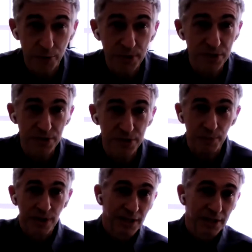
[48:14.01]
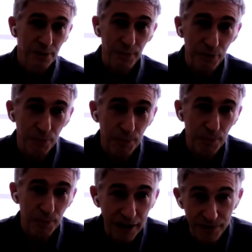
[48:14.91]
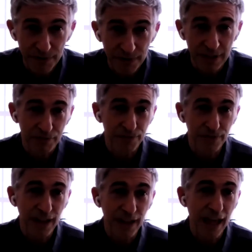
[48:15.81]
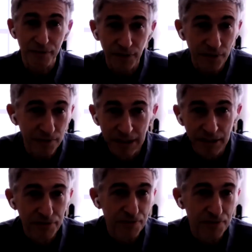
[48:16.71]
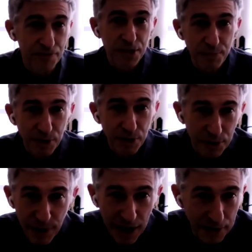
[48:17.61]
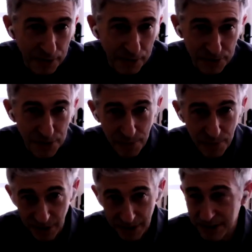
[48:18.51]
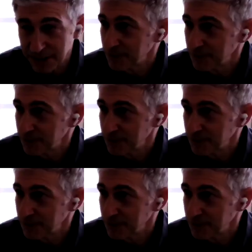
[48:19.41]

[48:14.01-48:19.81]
So there'll be some somebody who'll buy a, a flat for 15 million pounds or something like this,